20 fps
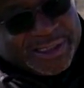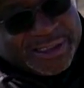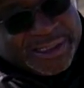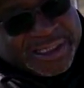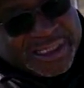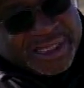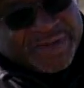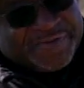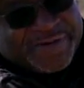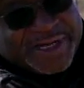
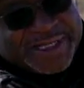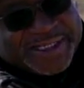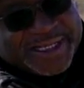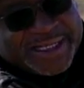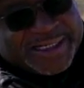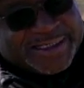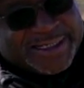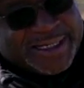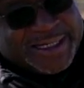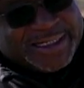
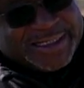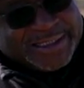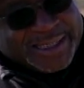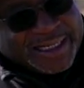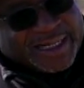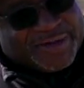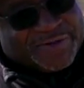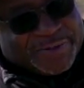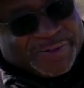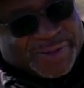disenfranchise and
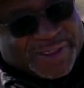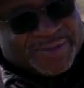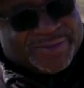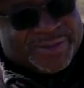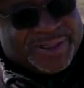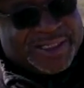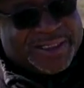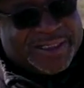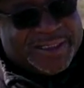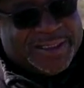take it from
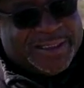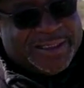somebody.